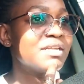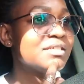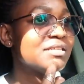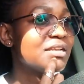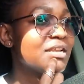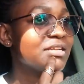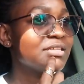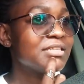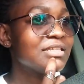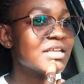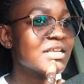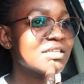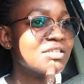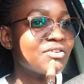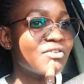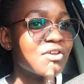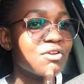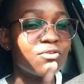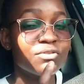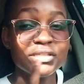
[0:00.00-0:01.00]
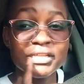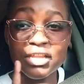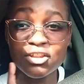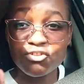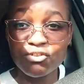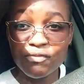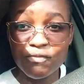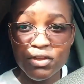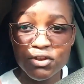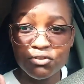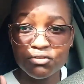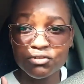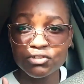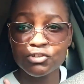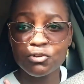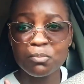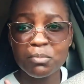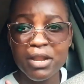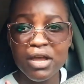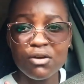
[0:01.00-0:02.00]
But let's just try because I know if I
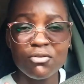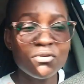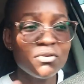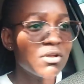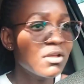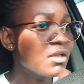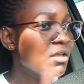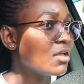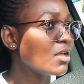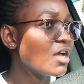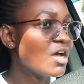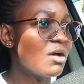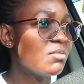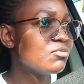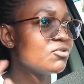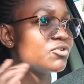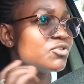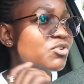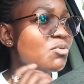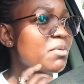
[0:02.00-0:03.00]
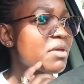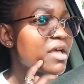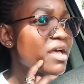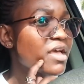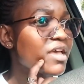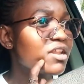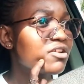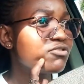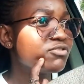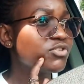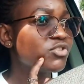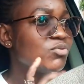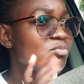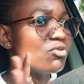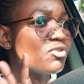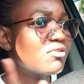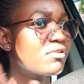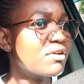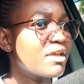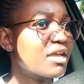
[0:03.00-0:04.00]
don't shop now, I'm not shopping again because
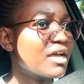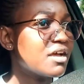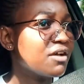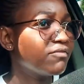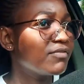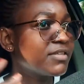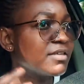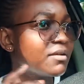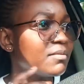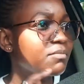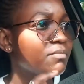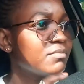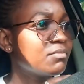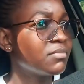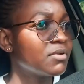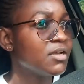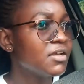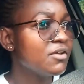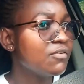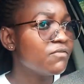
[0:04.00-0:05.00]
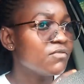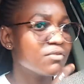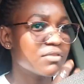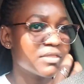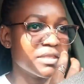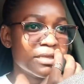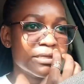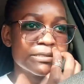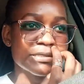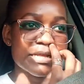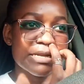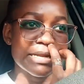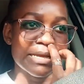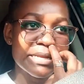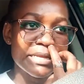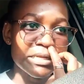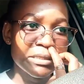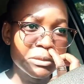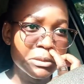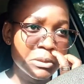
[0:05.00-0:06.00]
tomorrow I have some few things
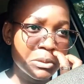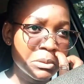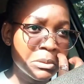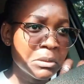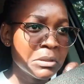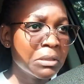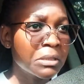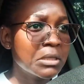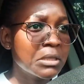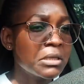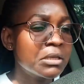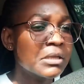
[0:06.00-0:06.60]
that I need to do.